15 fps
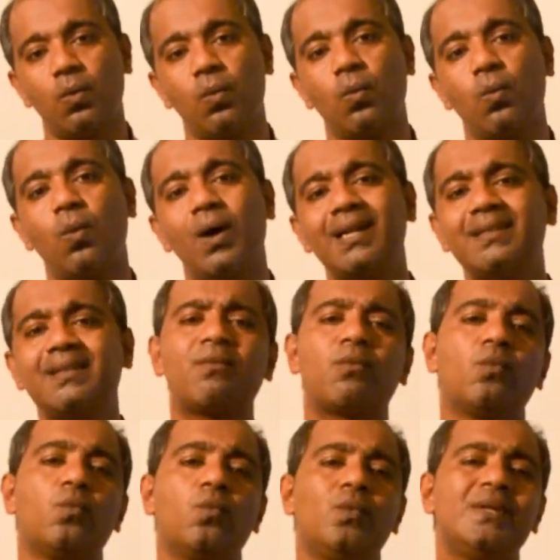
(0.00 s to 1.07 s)

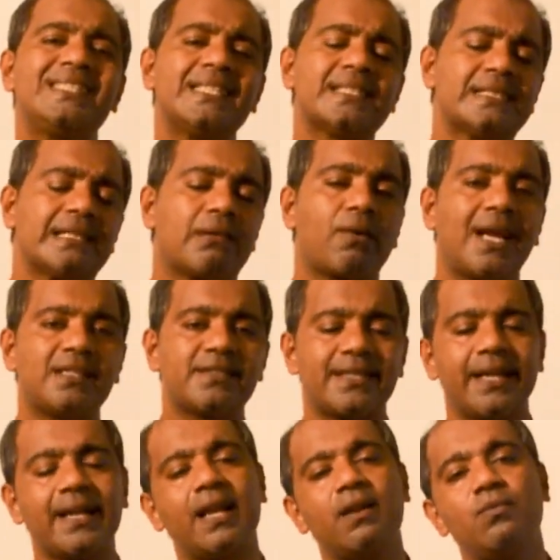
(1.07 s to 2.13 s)
Which is the right
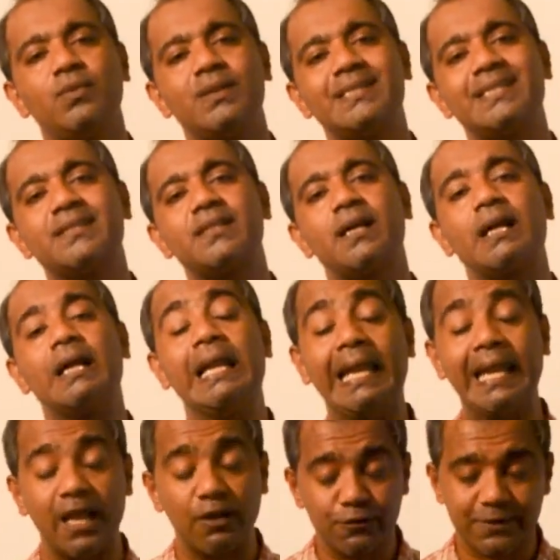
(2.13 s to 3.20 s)
side and which is the
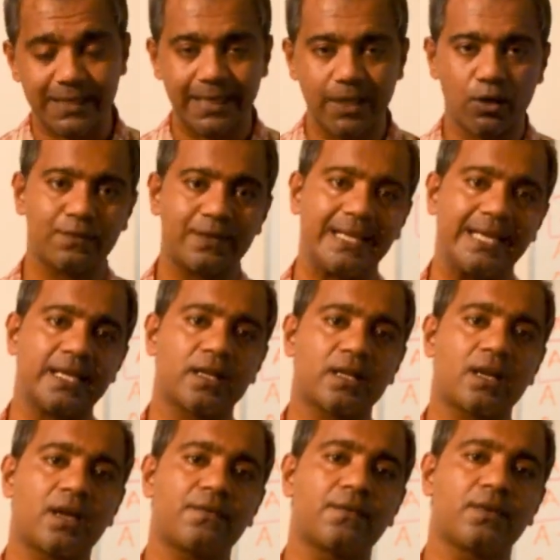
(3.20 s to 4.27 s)
left side of the
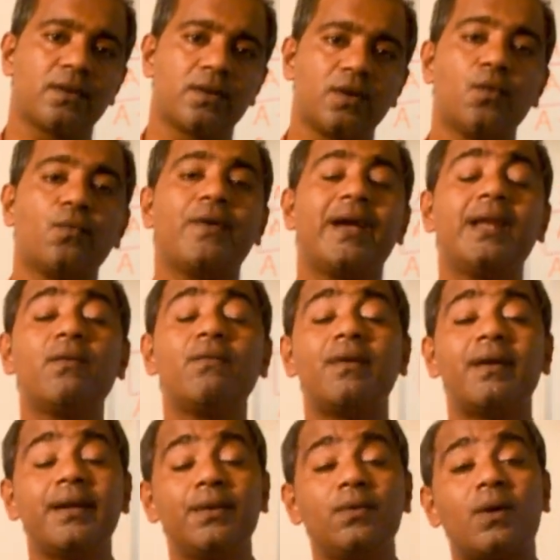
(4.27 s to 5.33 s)
aircraft?
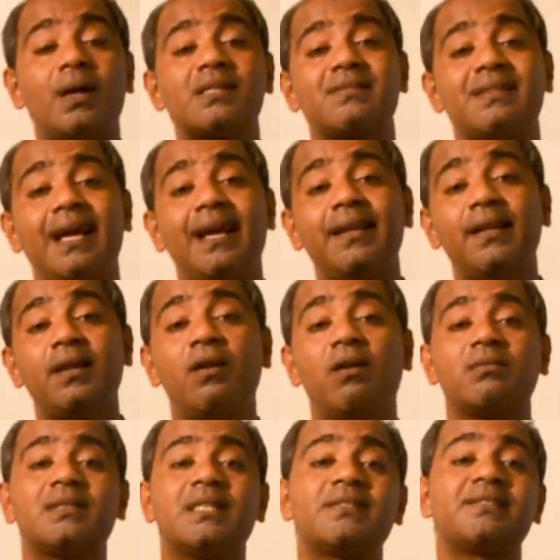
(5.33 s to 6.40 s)
Whenever you are standing
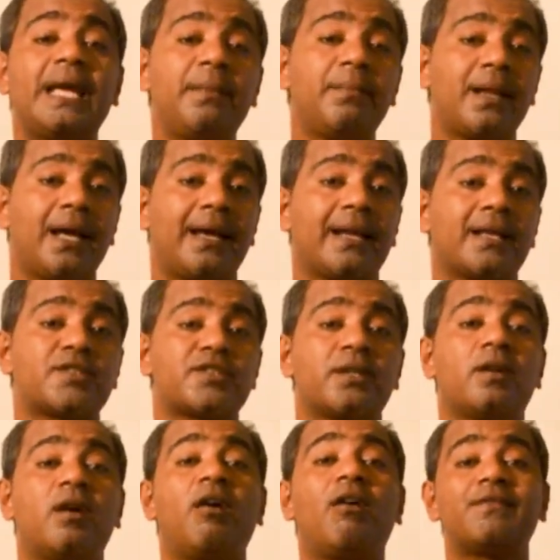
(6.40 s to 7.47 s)
on the same
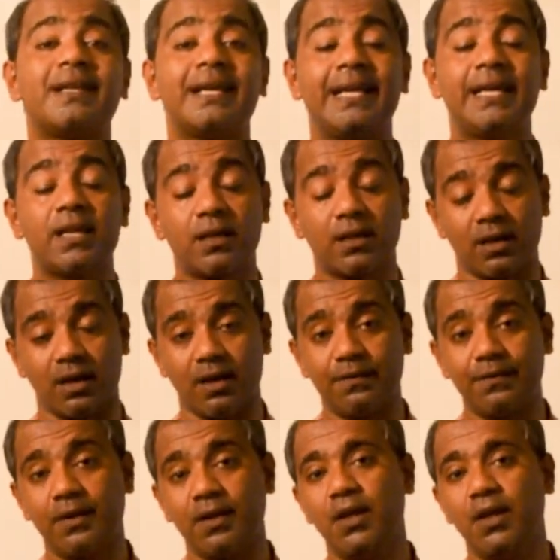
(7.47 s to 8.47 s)
direction of the aircraft,